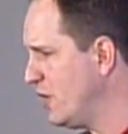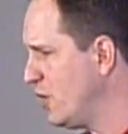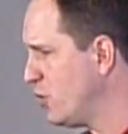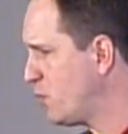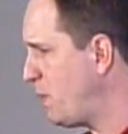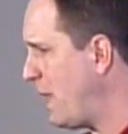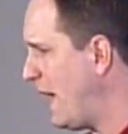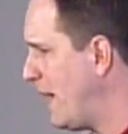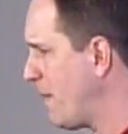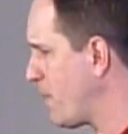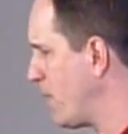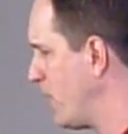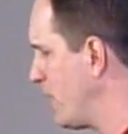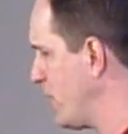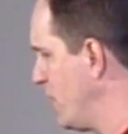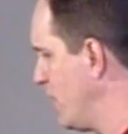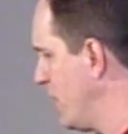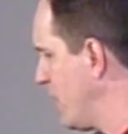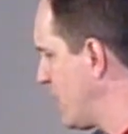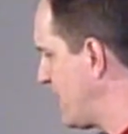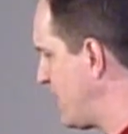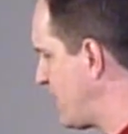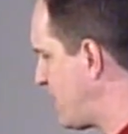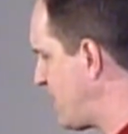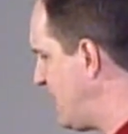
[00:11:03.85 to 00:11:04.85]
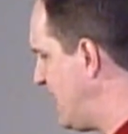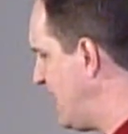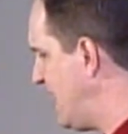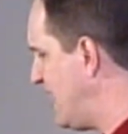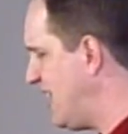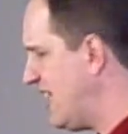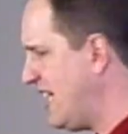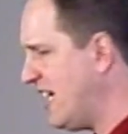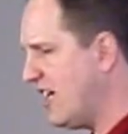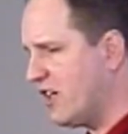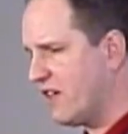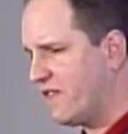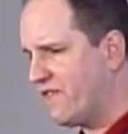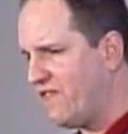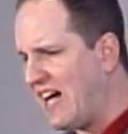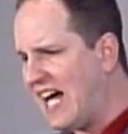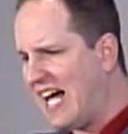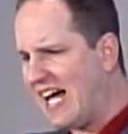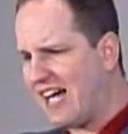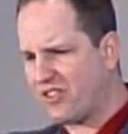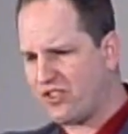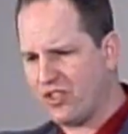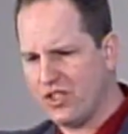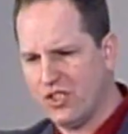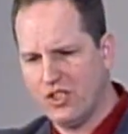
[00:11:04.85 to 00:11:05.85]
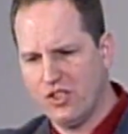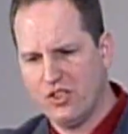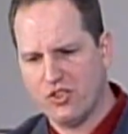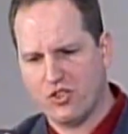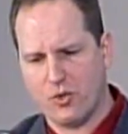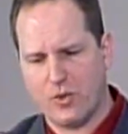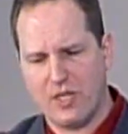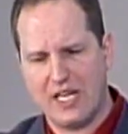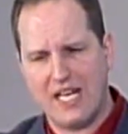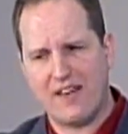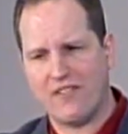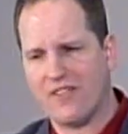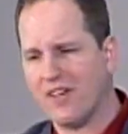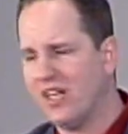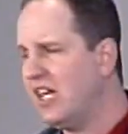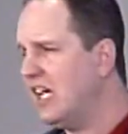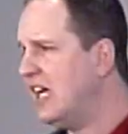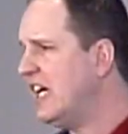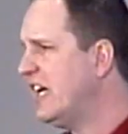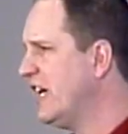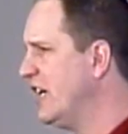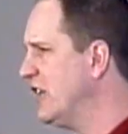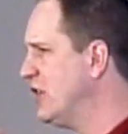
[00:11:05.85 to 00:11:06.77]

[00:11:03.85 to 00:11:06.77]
newspaper or you look at CNN or Fox News or whatever,